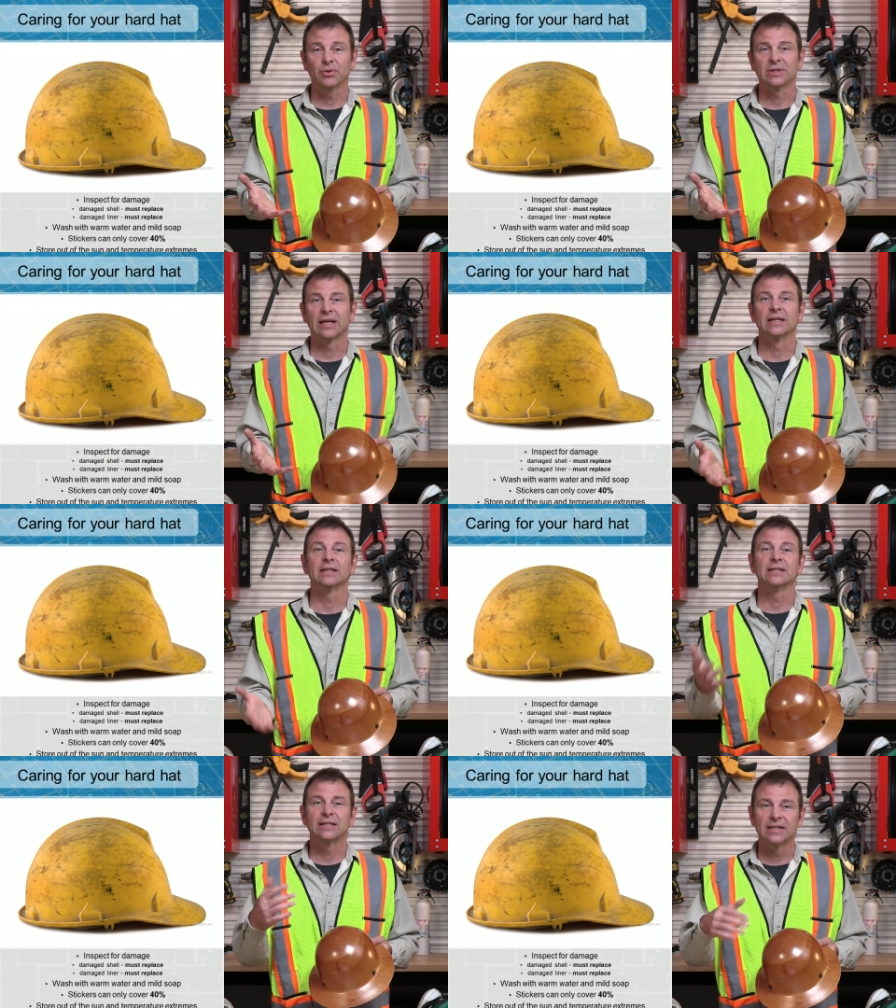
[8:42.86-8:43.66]
percent
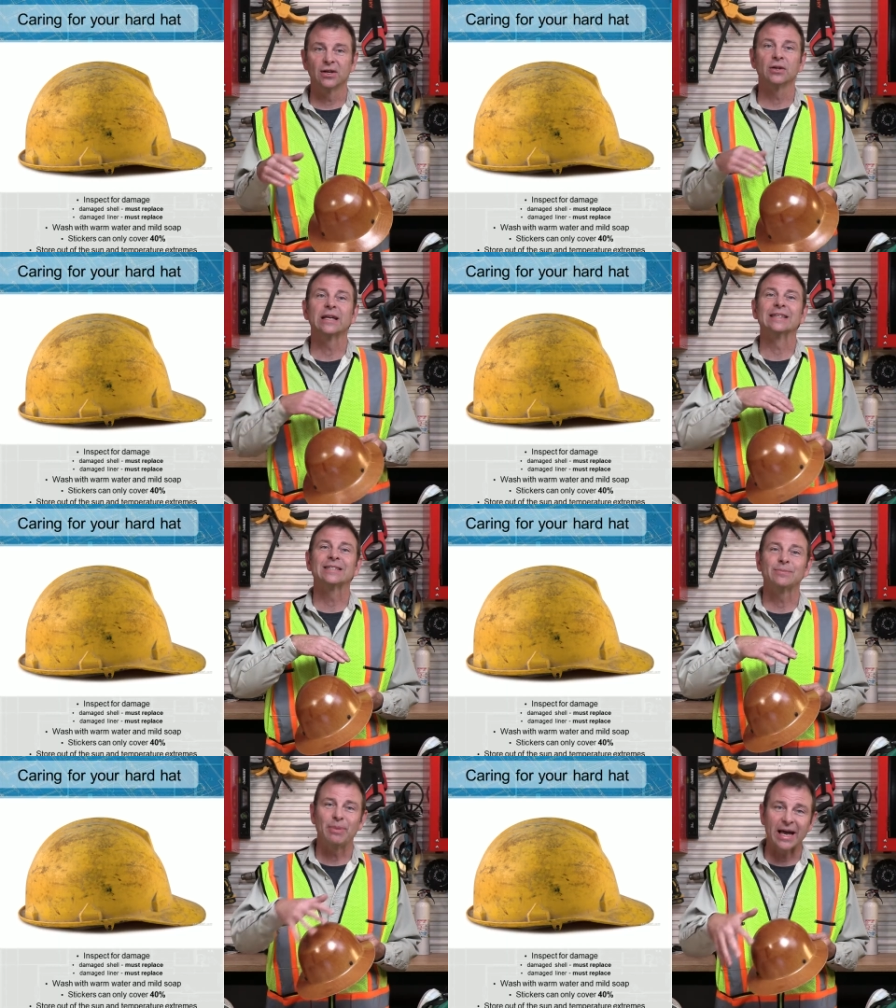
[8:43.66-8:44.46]
to still
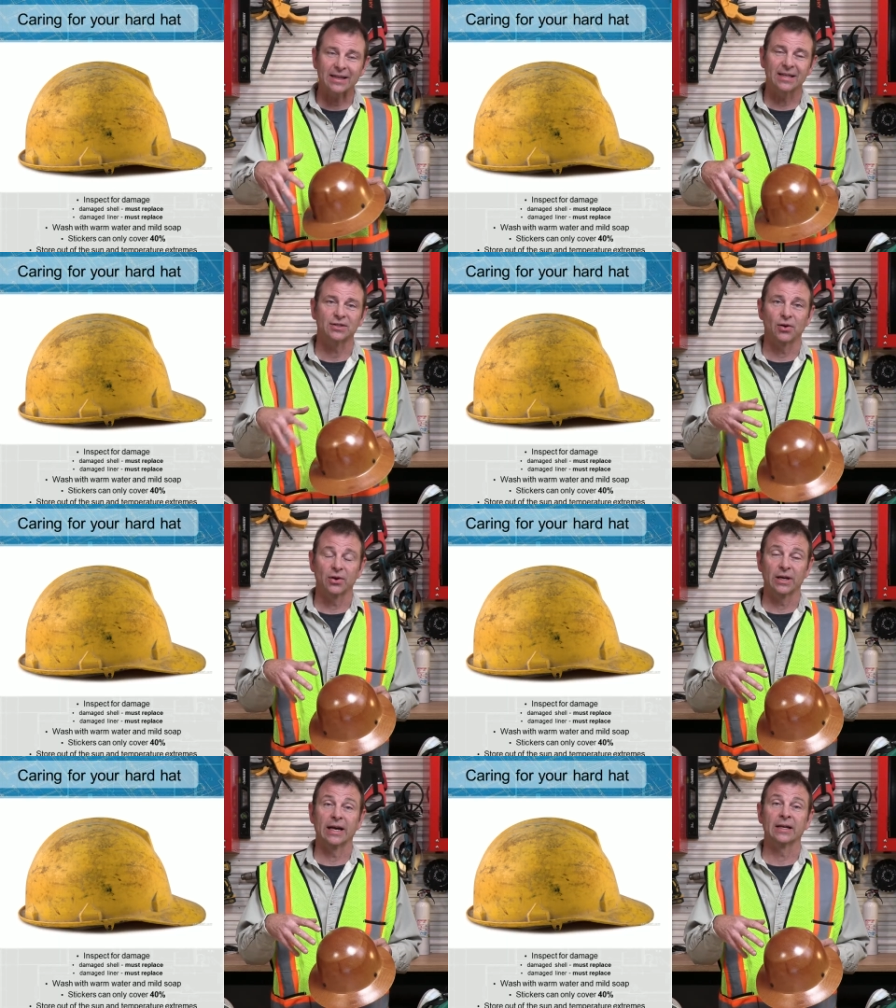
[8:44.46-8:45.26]
inspect this
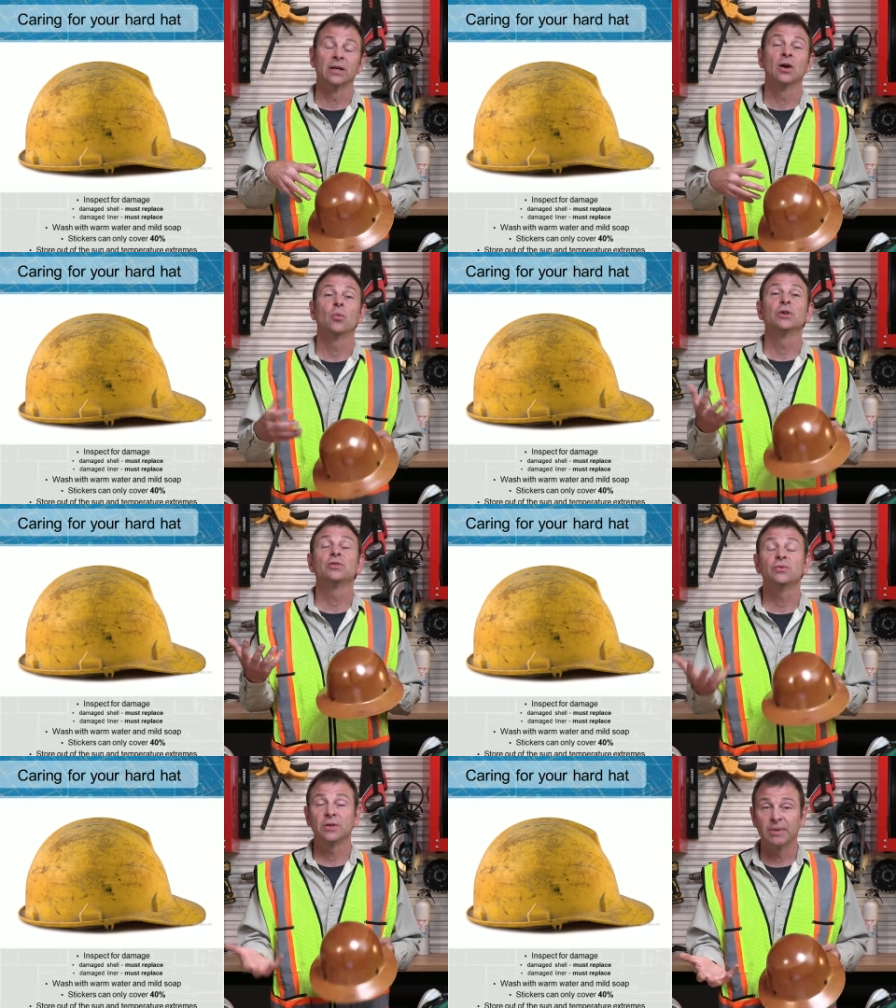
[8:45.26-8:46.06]
hard hat,
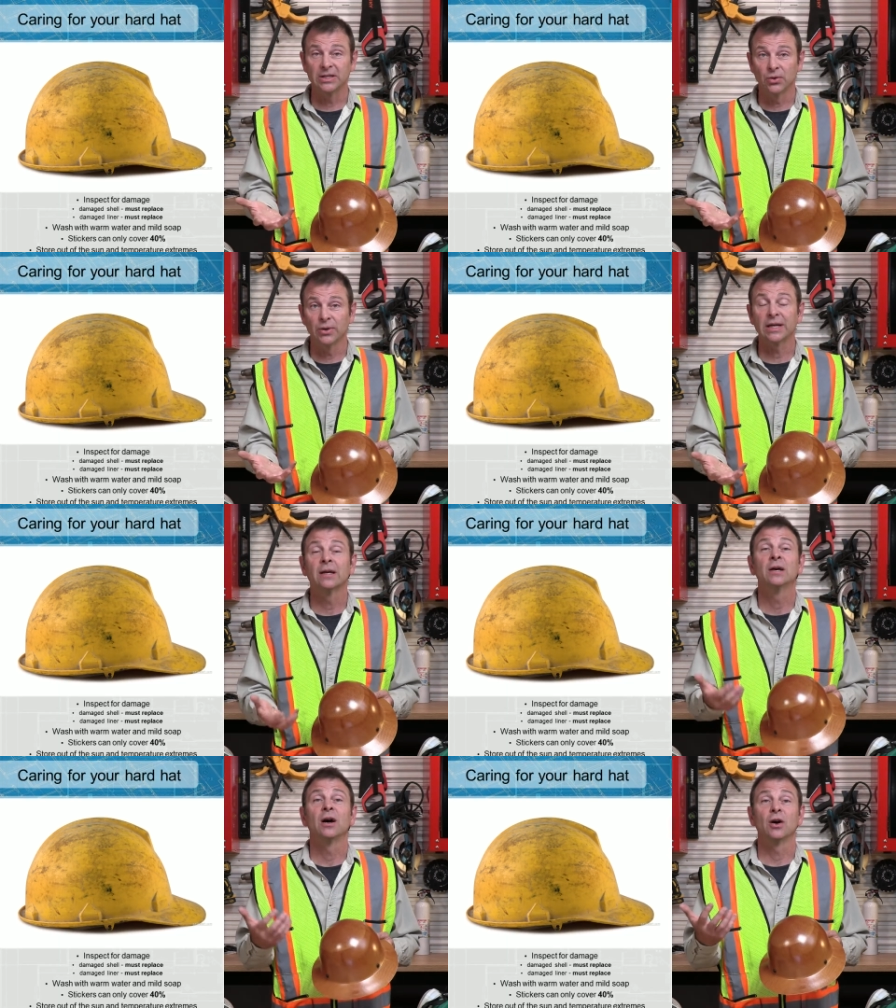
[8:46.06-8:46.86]
which you should be
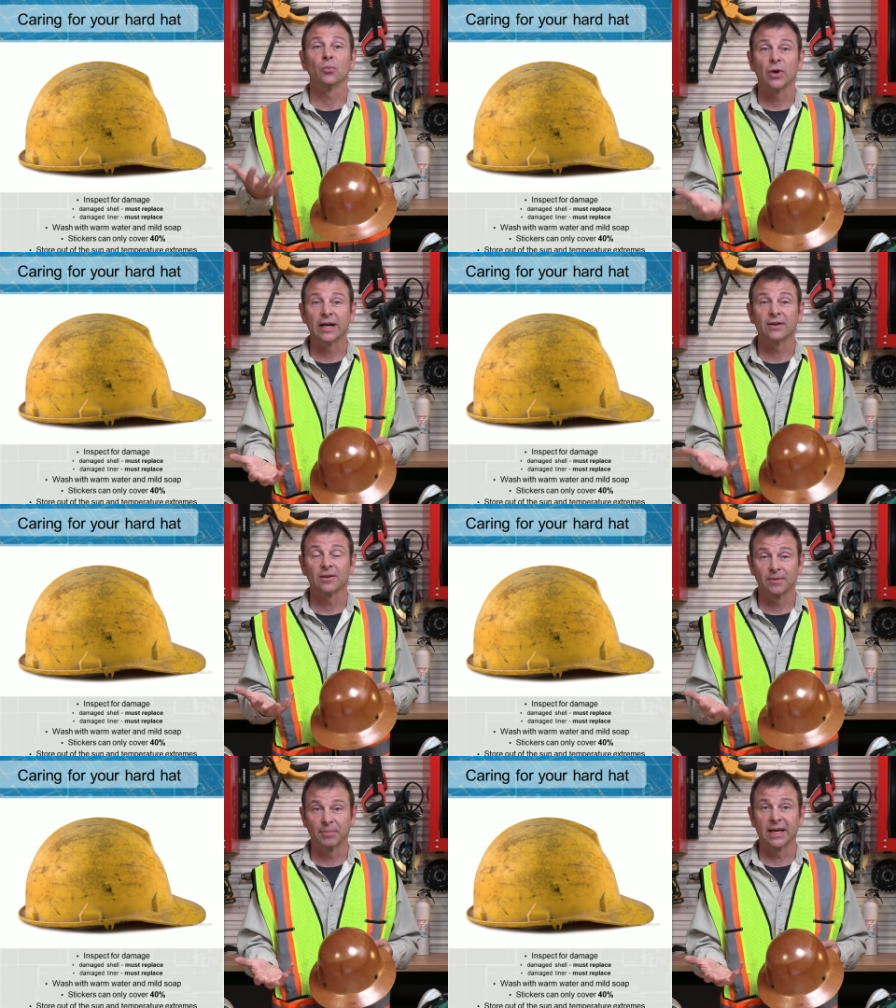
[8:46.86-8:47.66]
doing on a
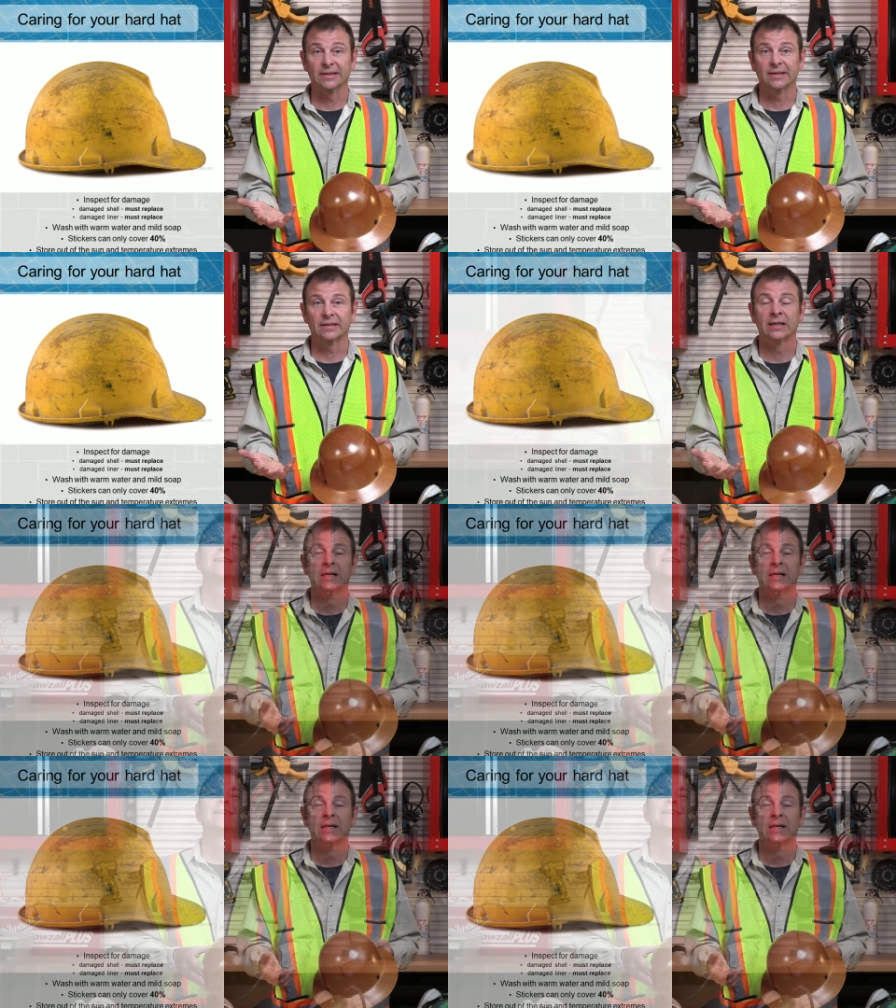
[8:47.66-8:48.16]
regular basis.